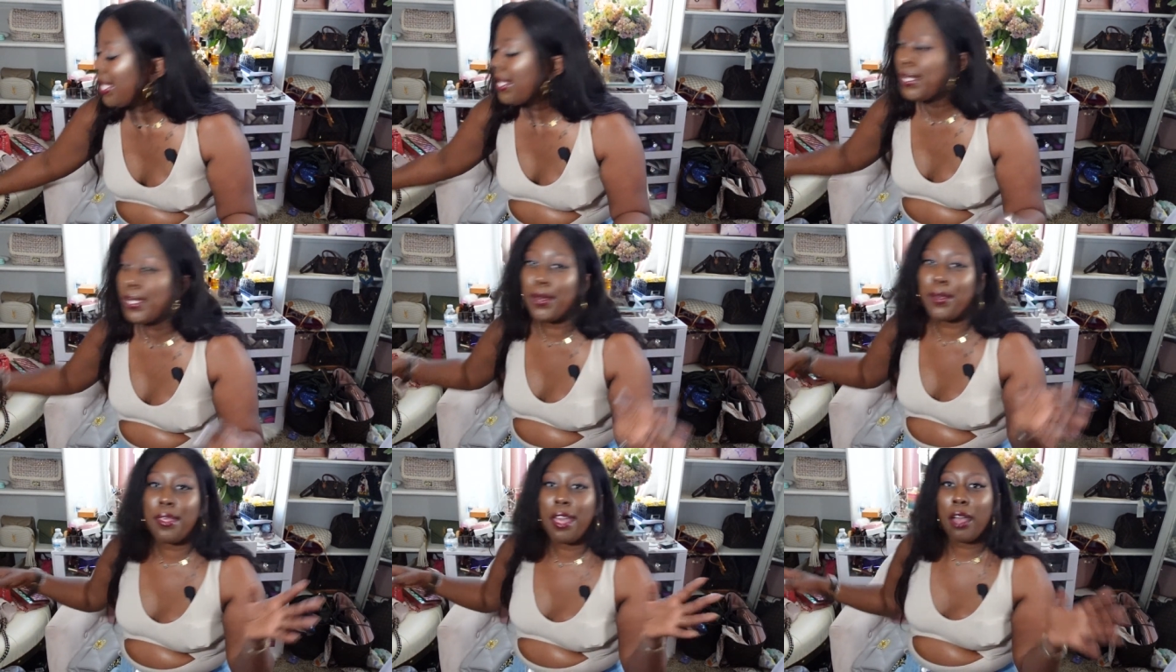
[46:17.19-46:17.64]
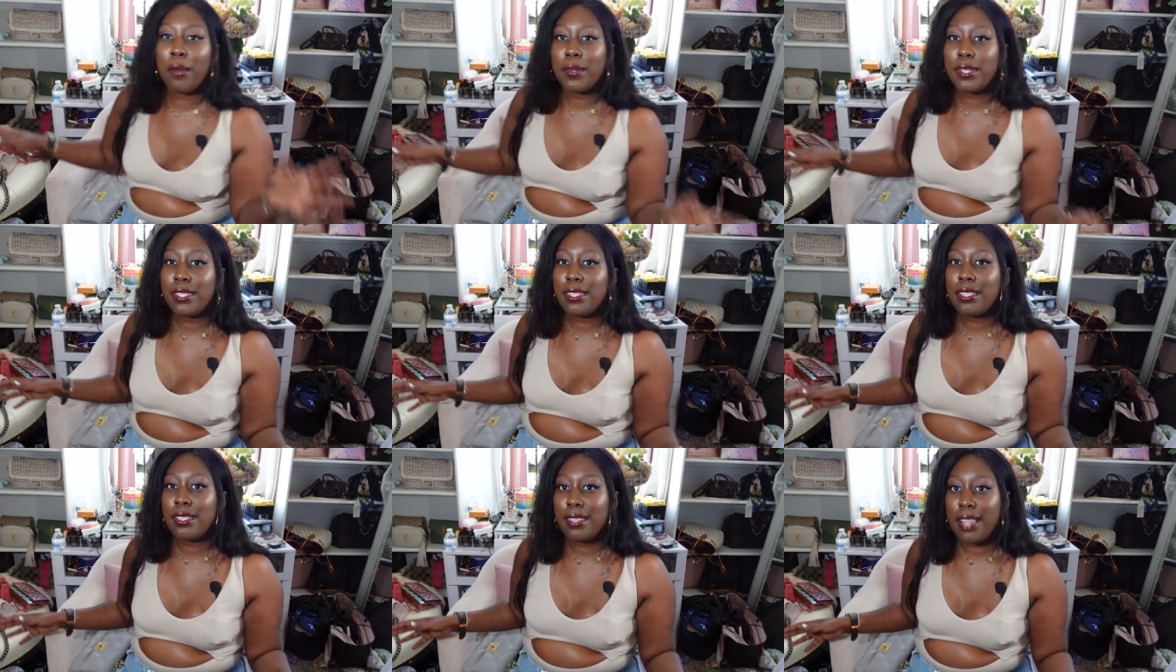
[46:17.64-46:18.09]
So that
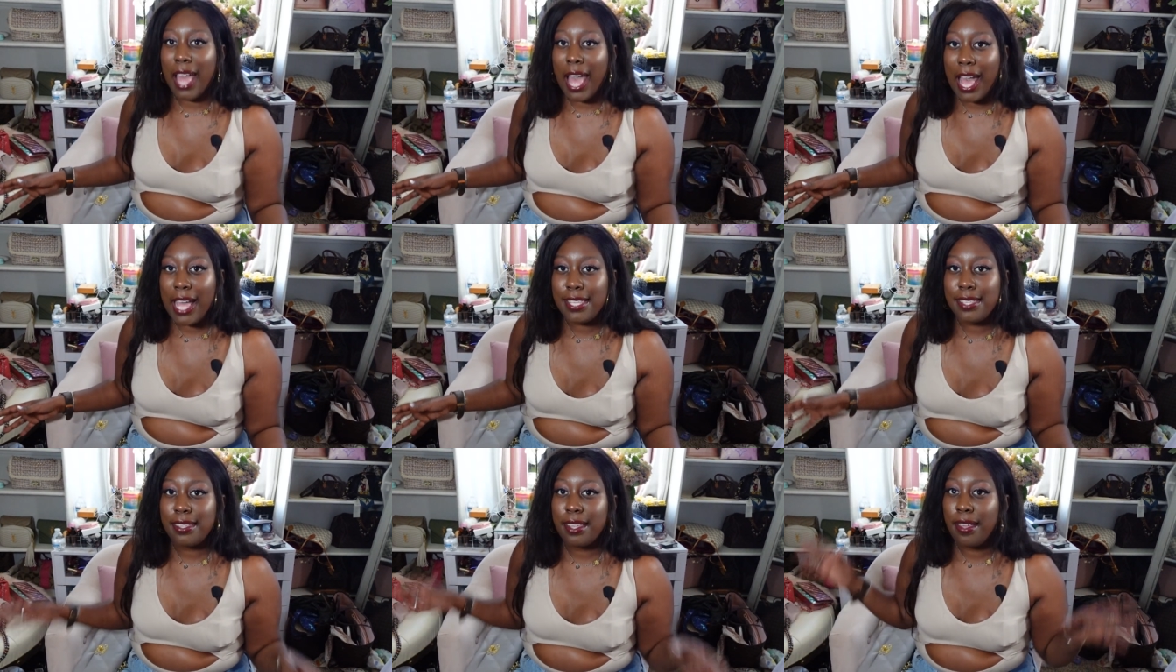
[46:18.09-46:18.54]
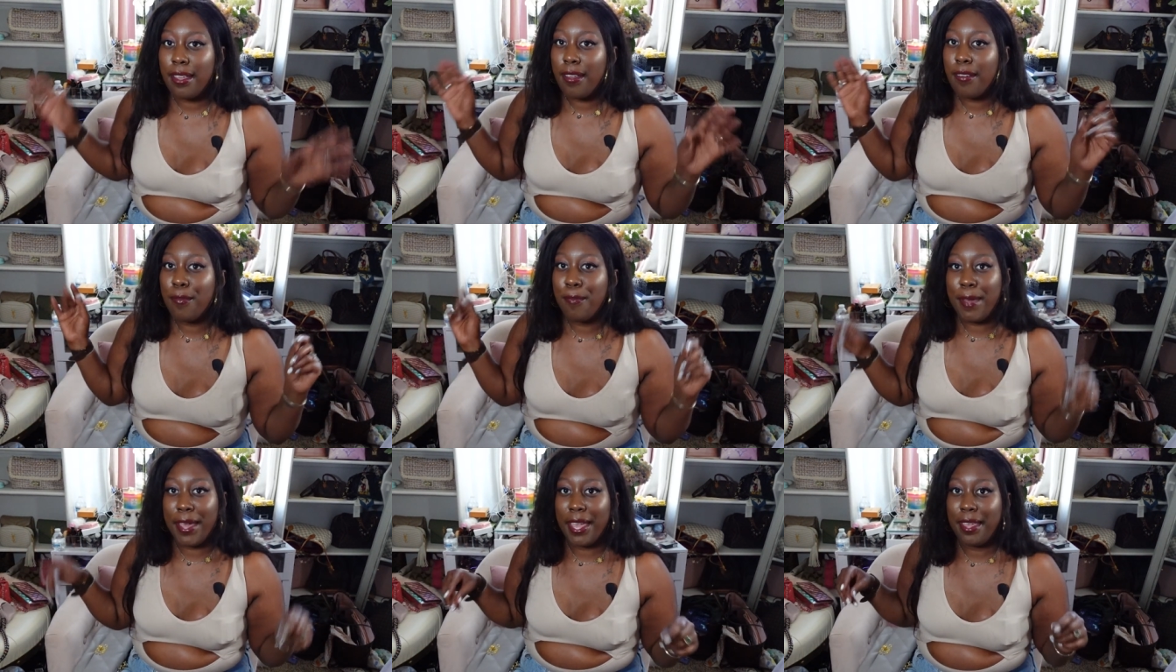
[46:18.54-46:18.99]
was the last
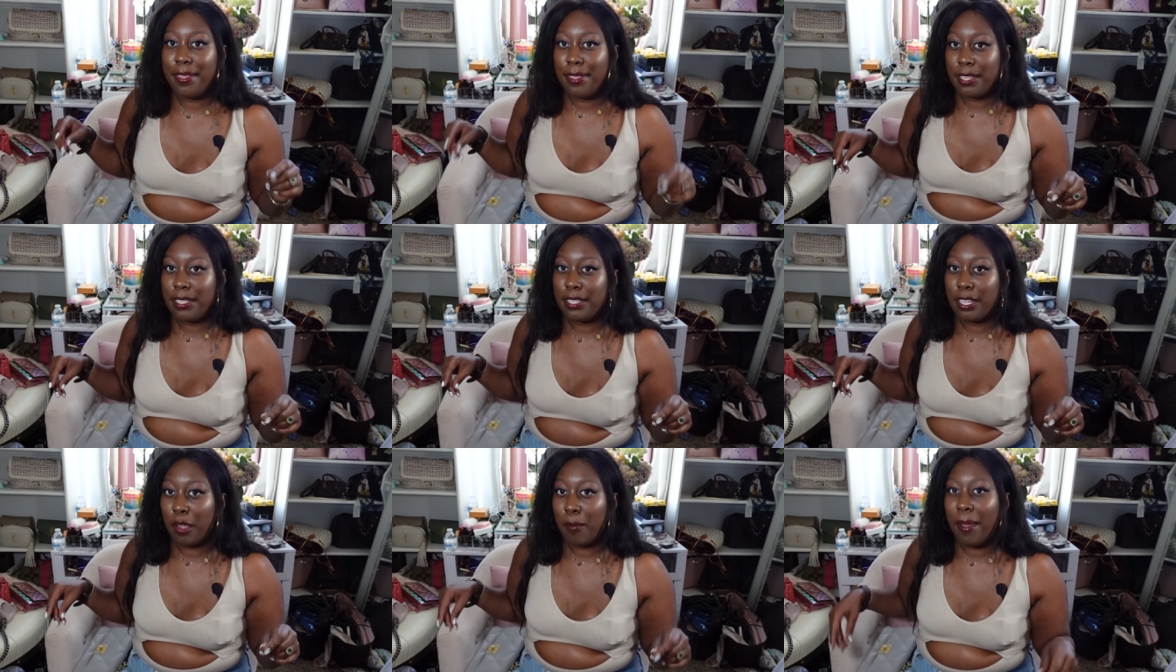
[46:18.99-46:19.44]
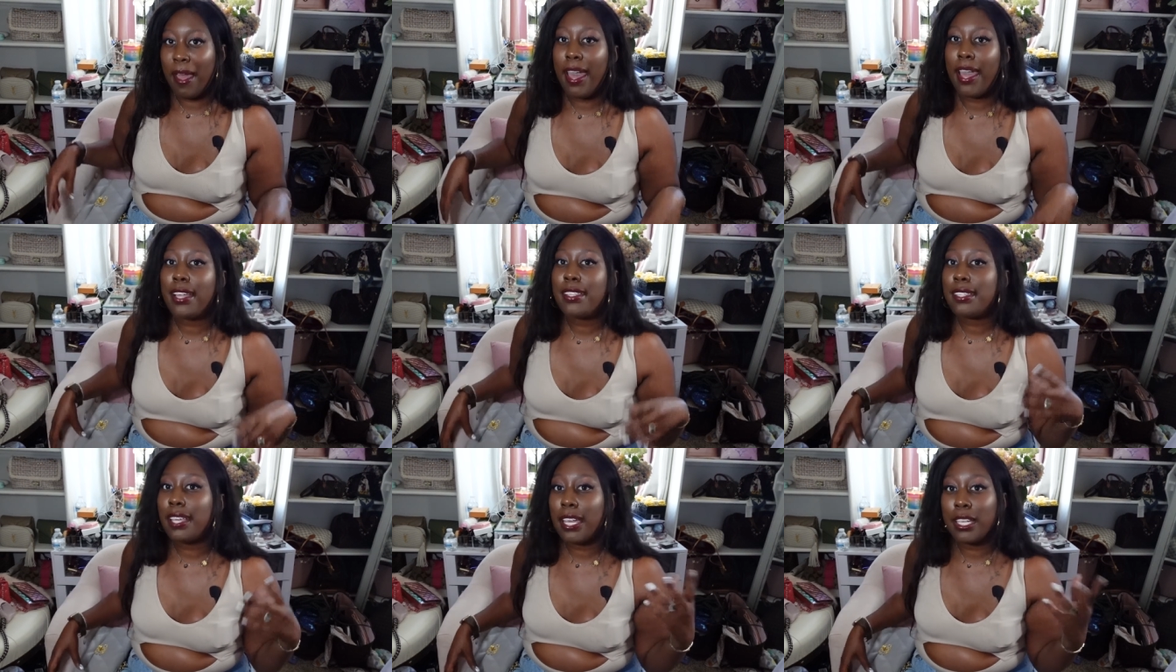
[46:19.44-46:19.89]
of my authentic
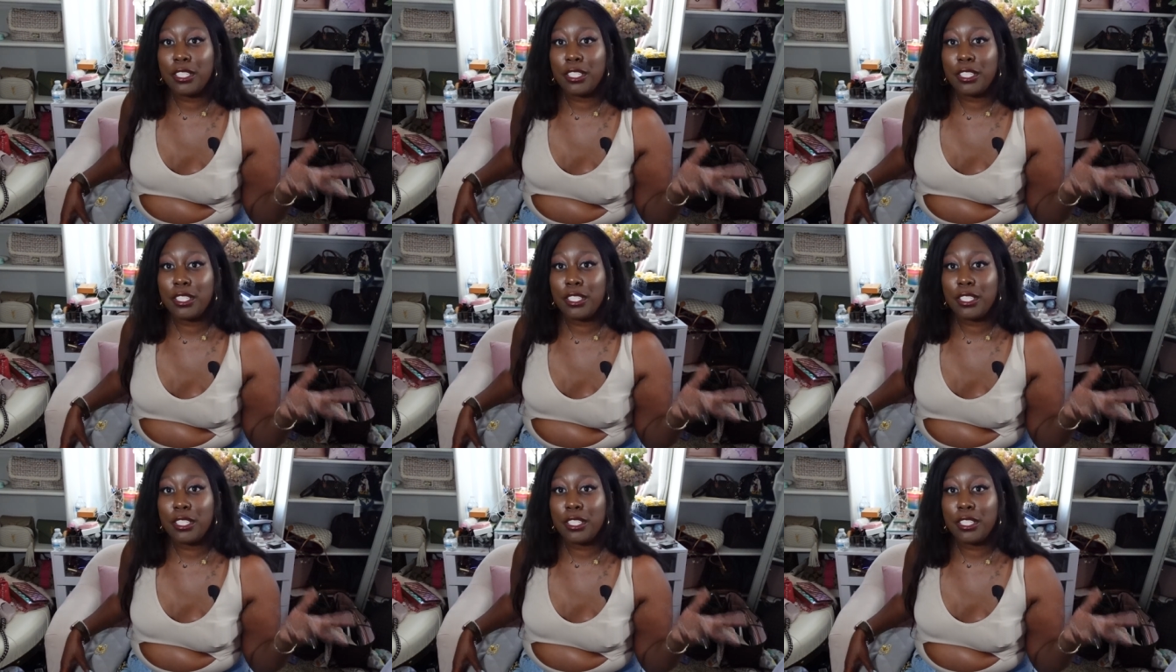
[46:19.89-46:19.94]
bags.